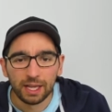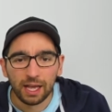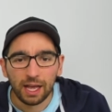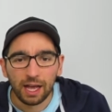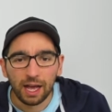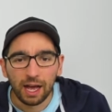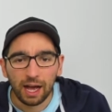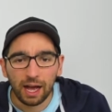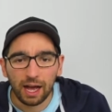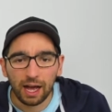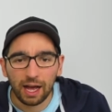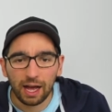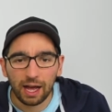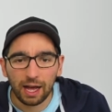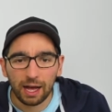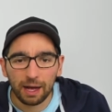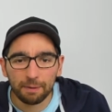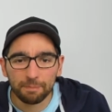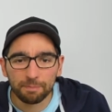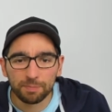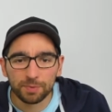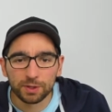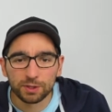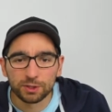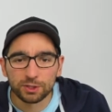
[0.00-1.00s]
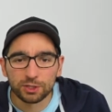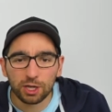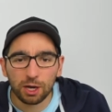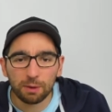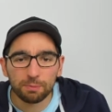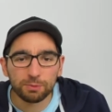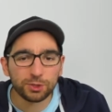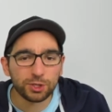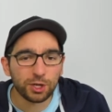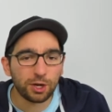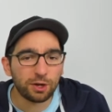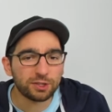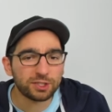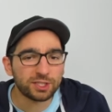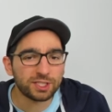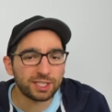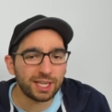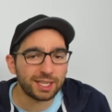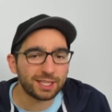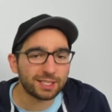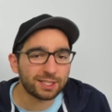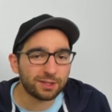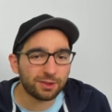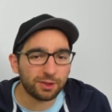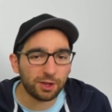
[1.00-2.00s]
Tom George
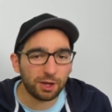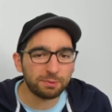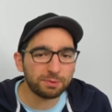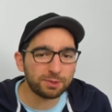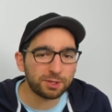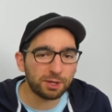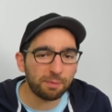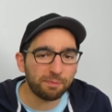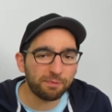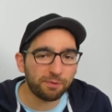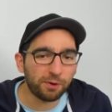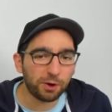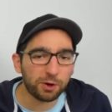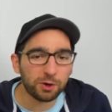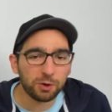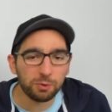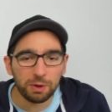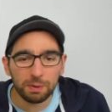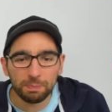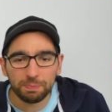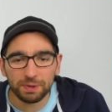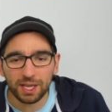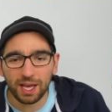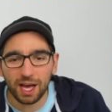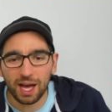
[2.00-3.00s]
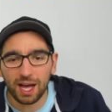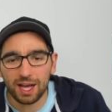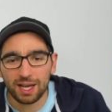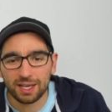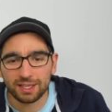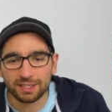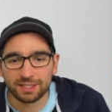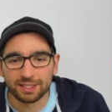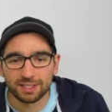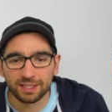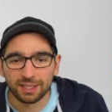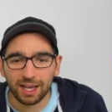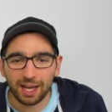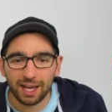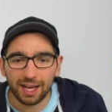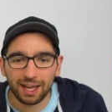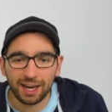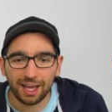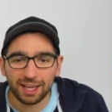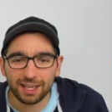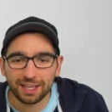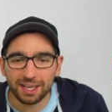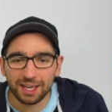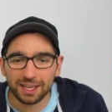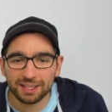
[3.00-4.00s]
says, thumbs up for creepy as. I
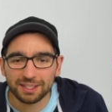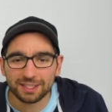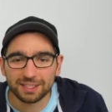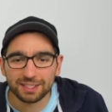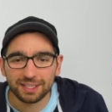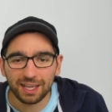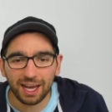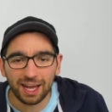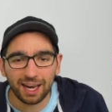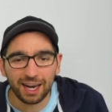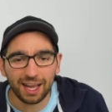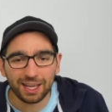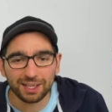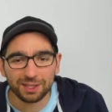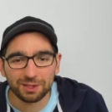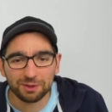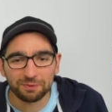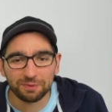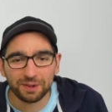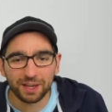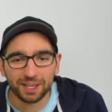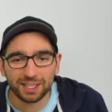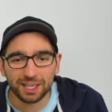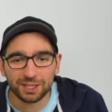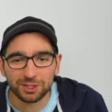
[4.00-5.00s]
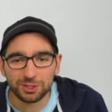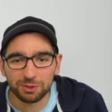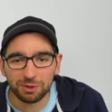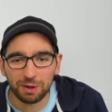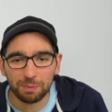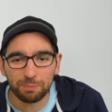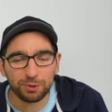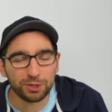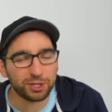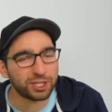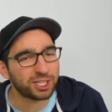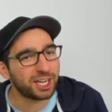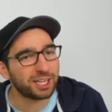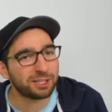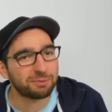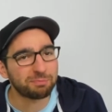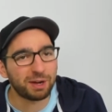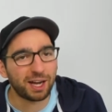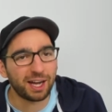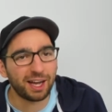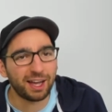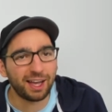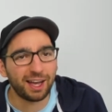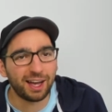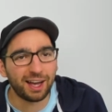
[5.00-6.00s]
like it. I like the fact that you appreciate
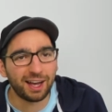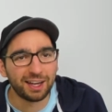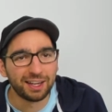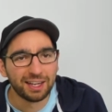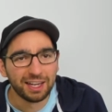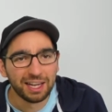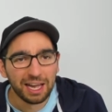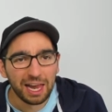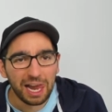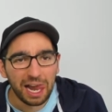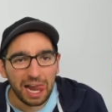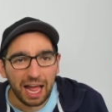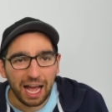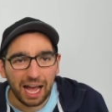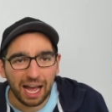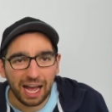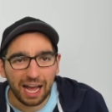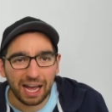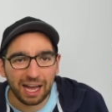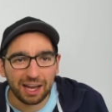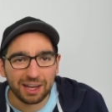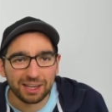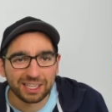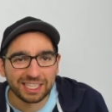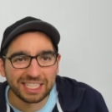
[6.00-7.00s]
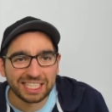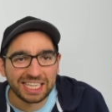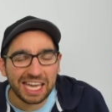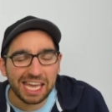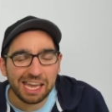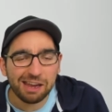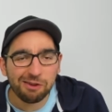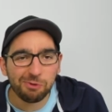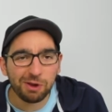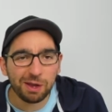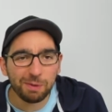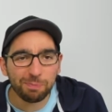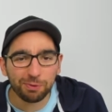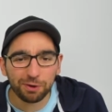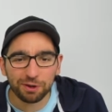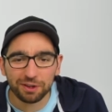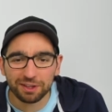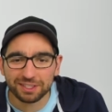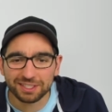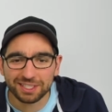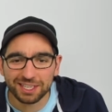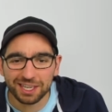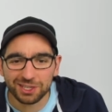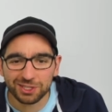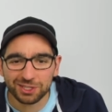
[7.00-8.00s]
my Kiwi
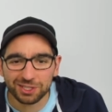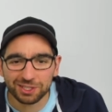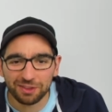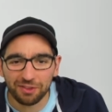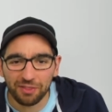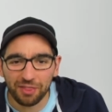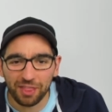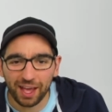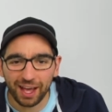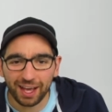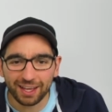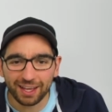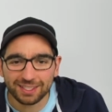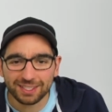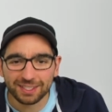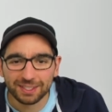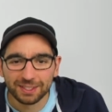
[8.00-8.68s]
pronunciation on that.